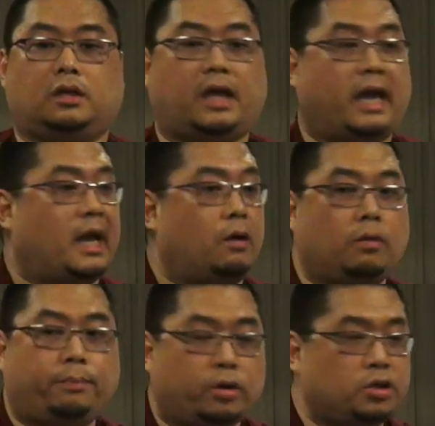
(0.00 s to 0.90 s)
And I
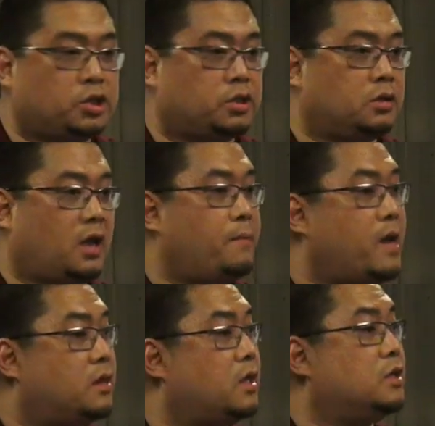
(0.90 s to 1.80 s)
will push and
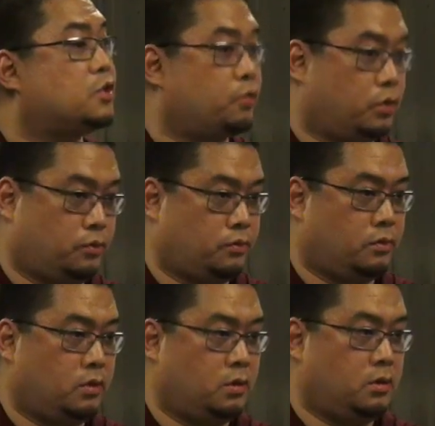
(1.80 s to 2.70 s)
make things grow.
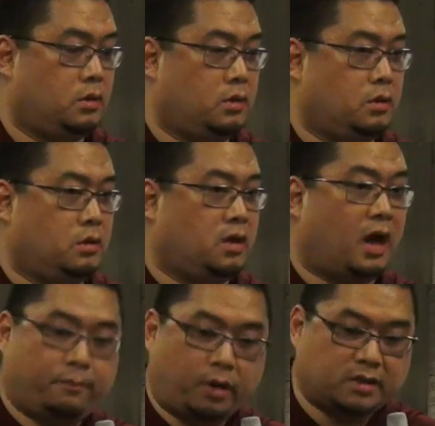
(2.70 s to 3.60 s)

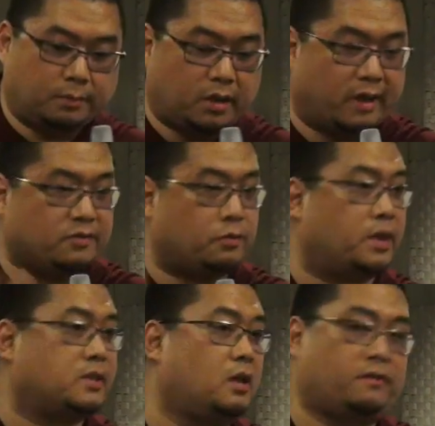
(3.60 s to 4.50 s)
I brought some gloves for
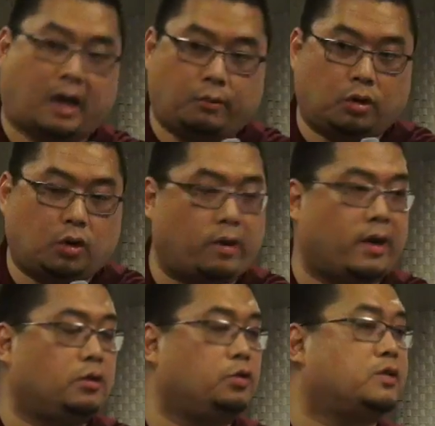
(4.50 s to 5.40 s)
myself. I will go
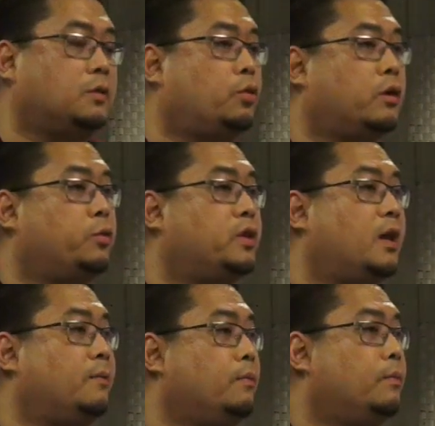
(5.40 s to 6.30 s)
out and do some work with
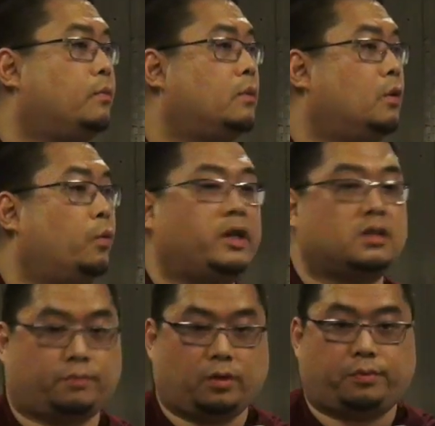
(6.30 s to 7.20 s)
them when
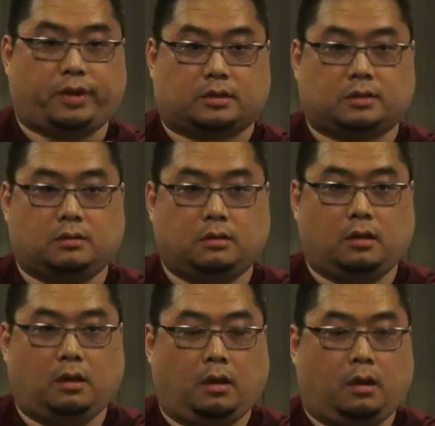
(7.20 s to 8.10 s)
it's appropriate.
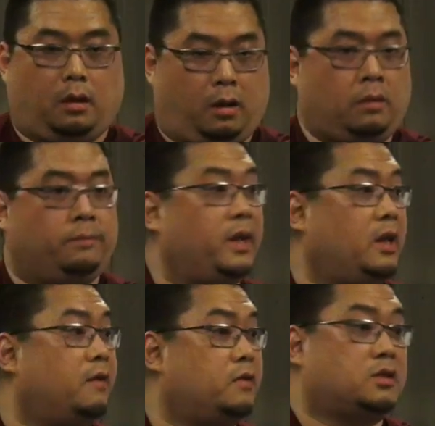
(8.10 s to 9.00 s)

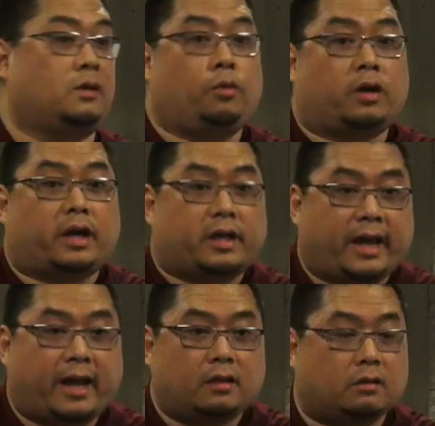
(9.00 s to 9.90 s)
Meaning if there's some work I can
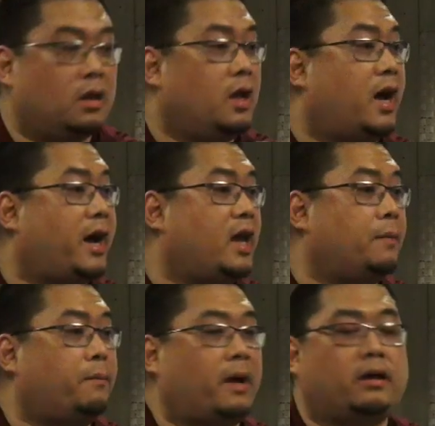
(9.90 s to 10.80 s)
handle. I
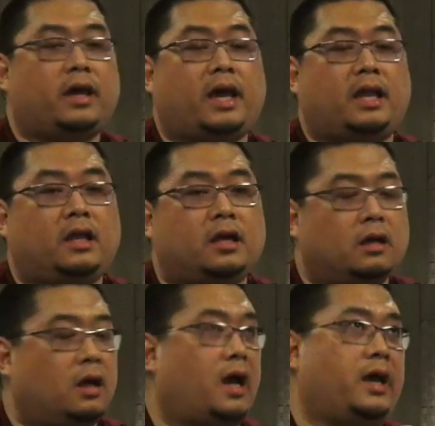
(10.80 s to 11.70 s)
am about
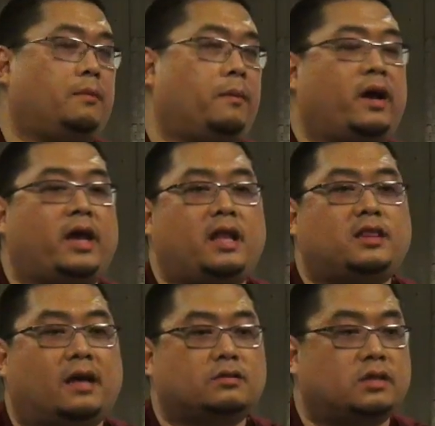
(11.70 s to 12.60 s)

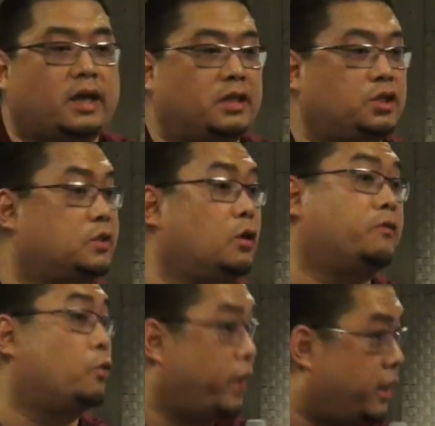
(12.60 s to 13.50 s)
8,000 kgs
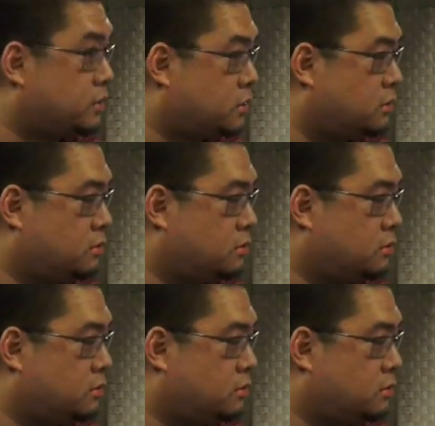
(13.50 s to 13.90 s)
overweight.